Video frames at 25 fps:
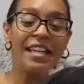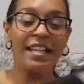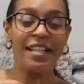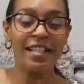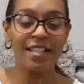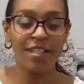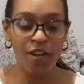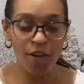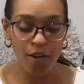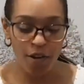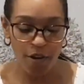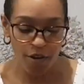
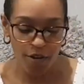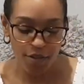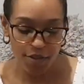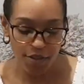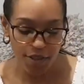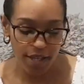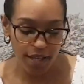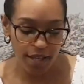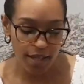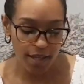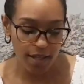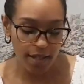these are
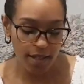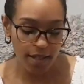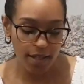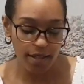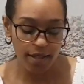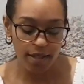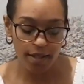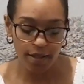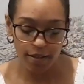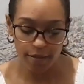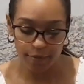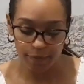
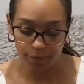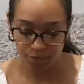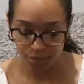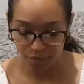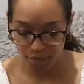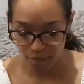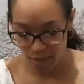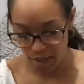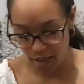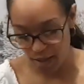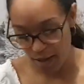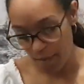the,
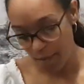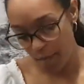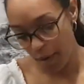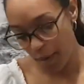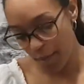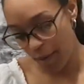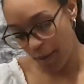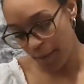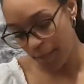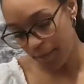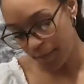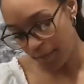my
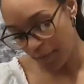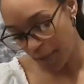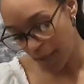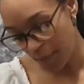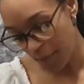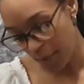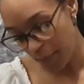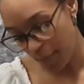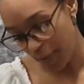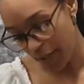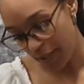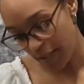mum made
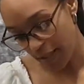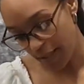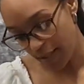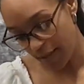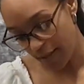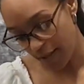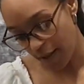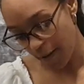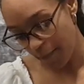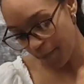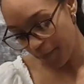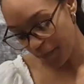me pick
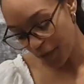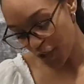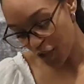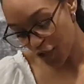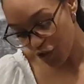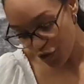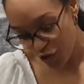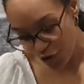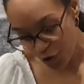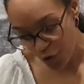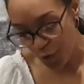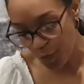these up.
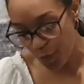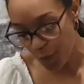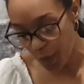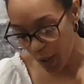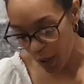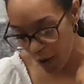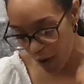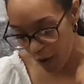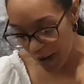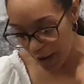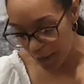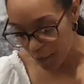Super
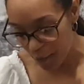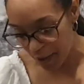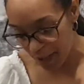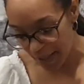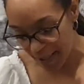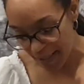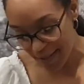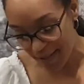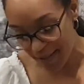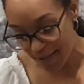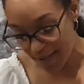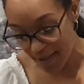high
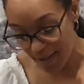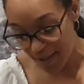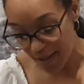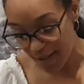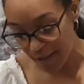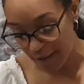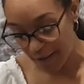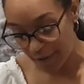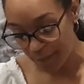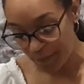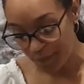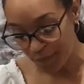waist
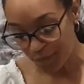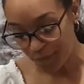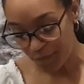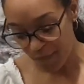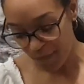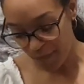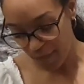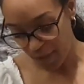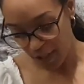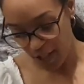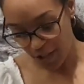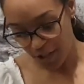
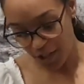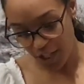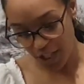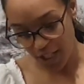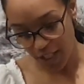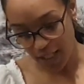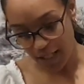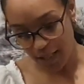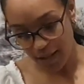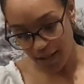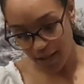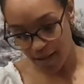
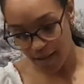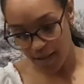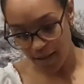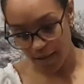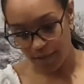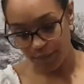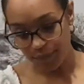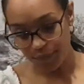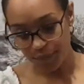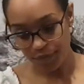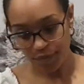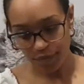
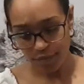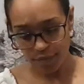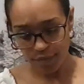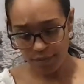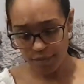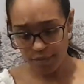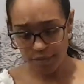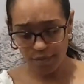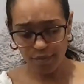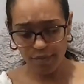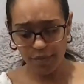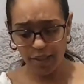jeans.
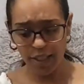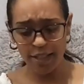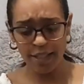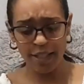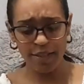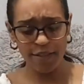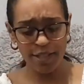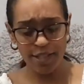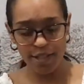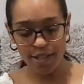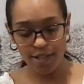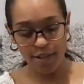
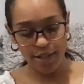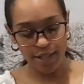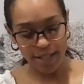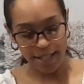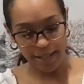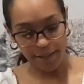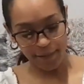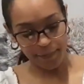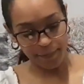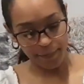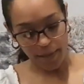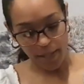They're inside
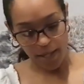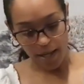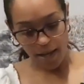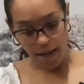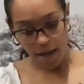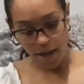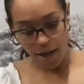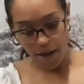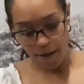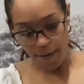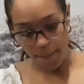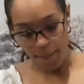out.
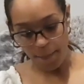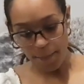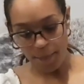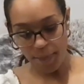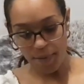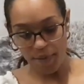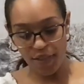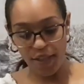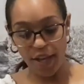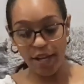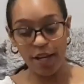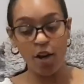Um,
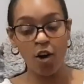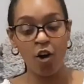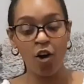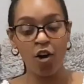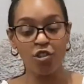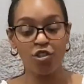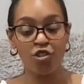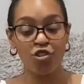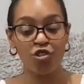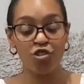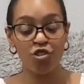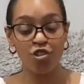but they
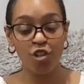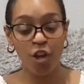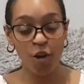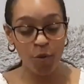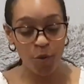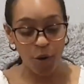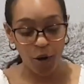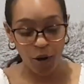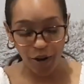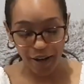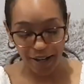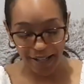are
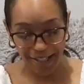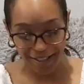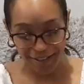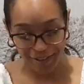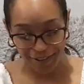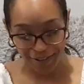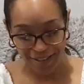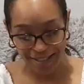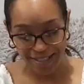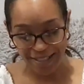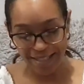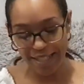so high,
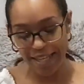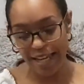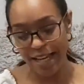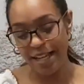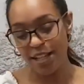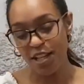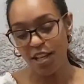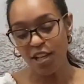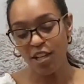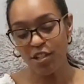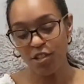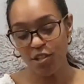guys.
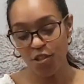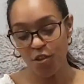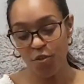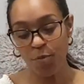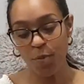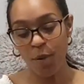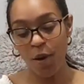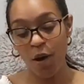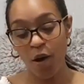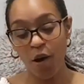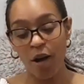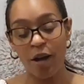Yeah,
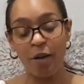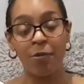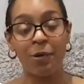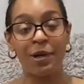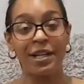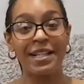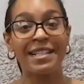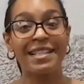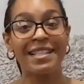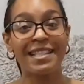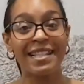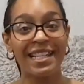super high
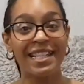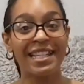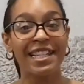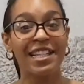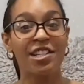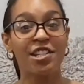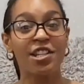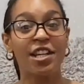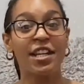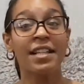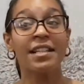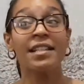waist
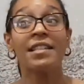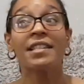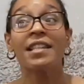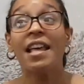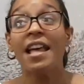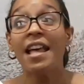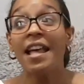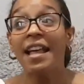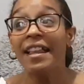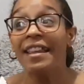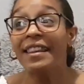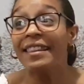skinny jeans.
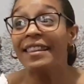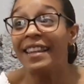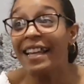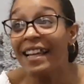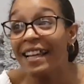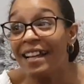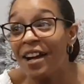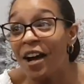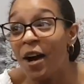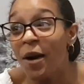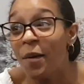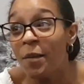
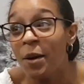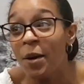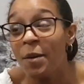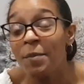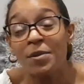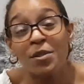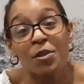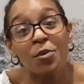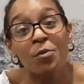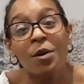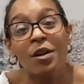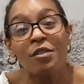They come
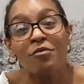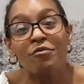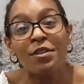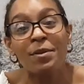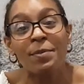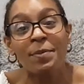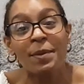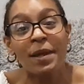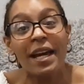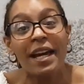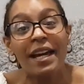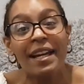up to my
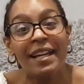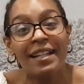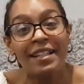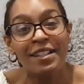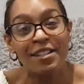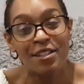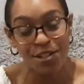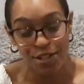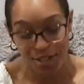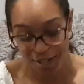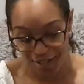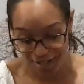rib
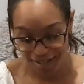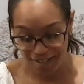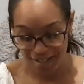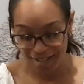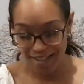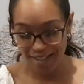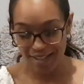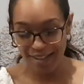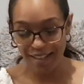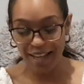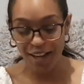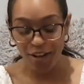cage.
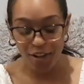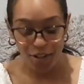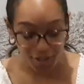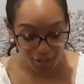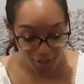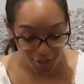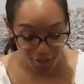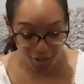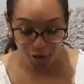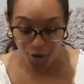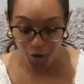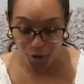They are
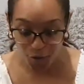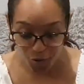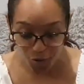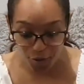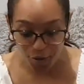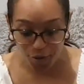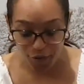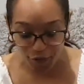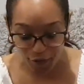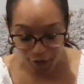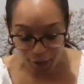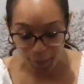
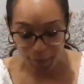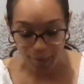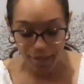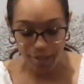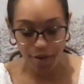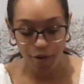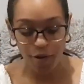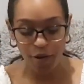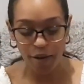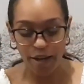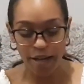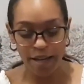so
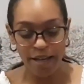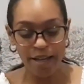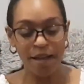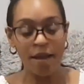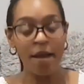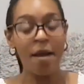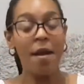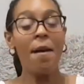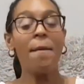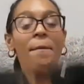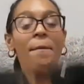flipping high,